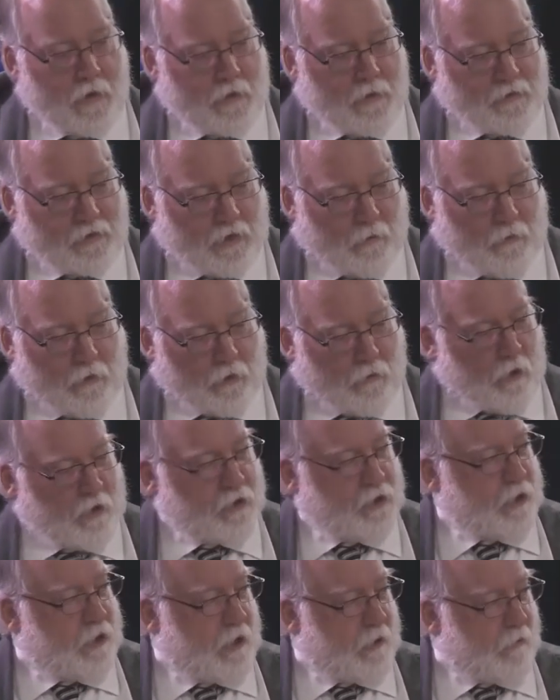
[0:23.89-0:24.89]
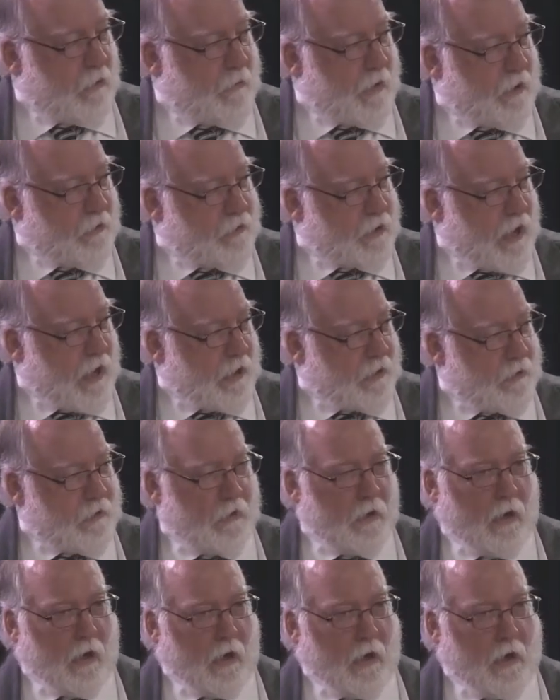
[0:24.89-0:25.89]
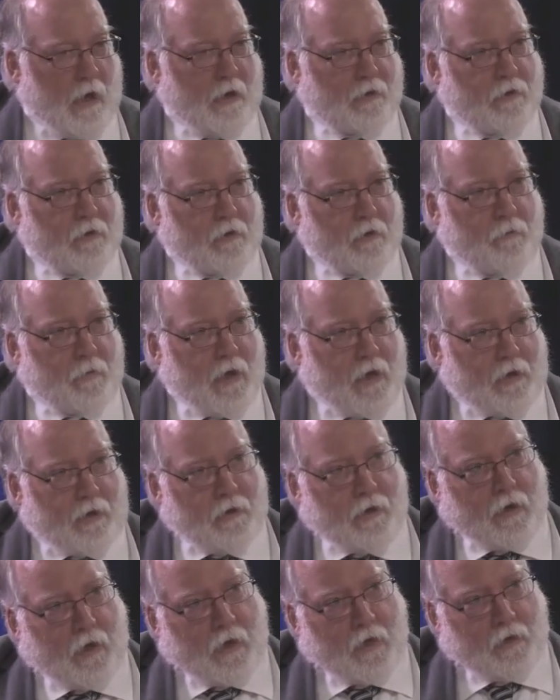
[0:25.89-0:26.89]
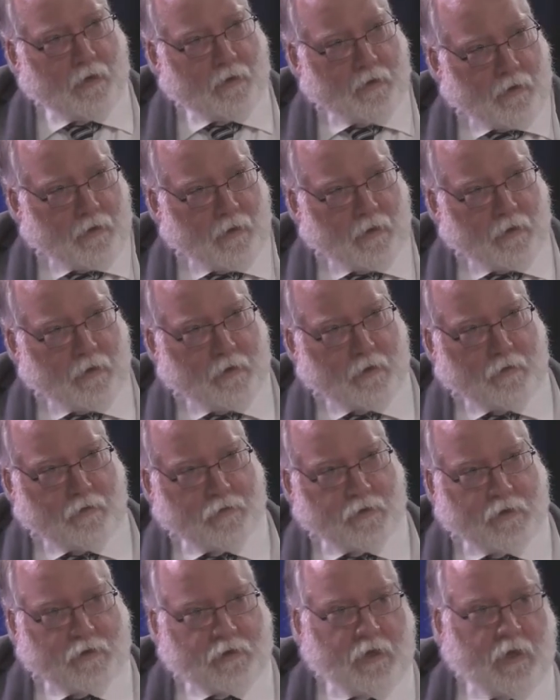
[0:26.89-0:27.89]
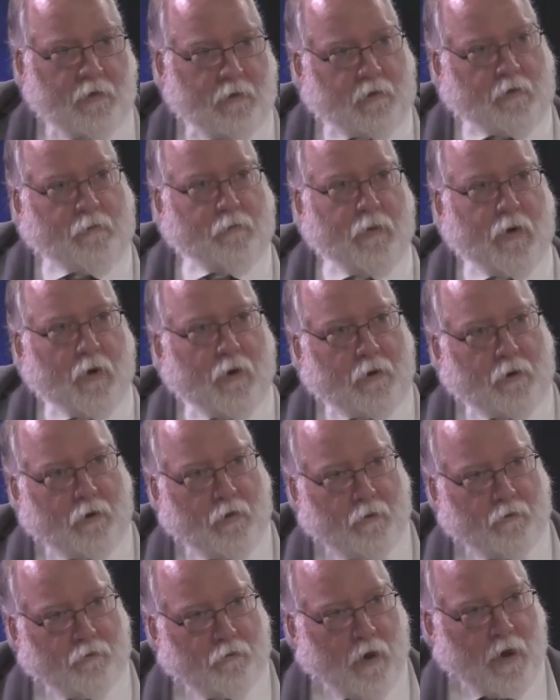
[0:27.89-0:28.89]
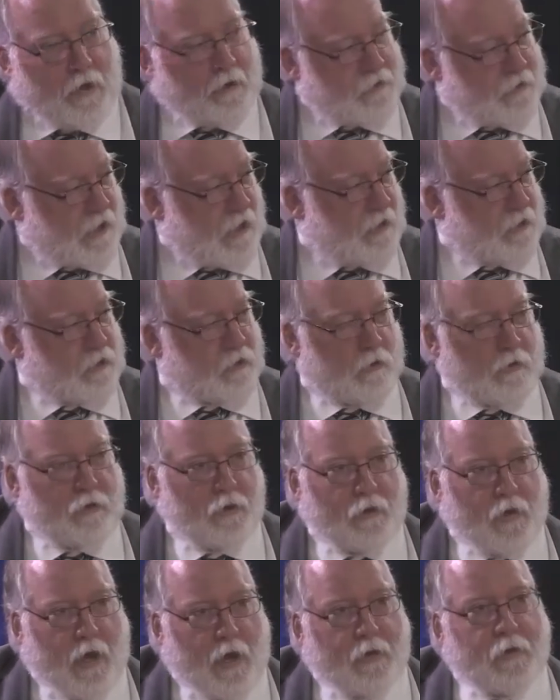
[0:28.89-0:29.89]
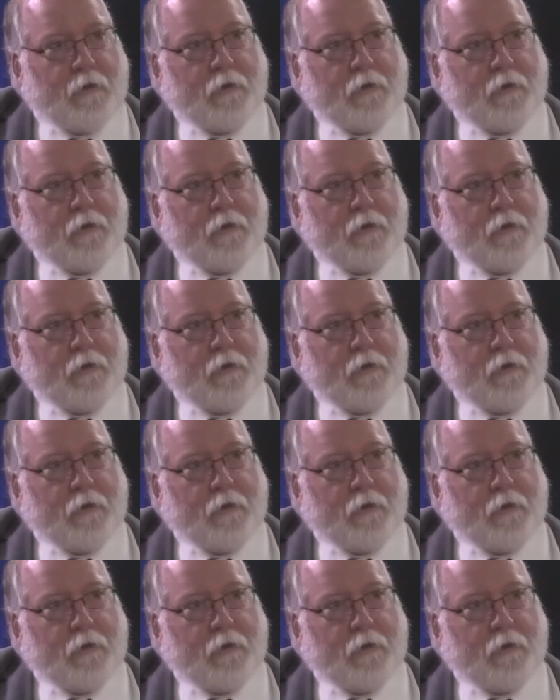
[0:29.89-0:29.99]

Someone questioned him about that at the debate, and here's the salient part of Ryan's answer to that.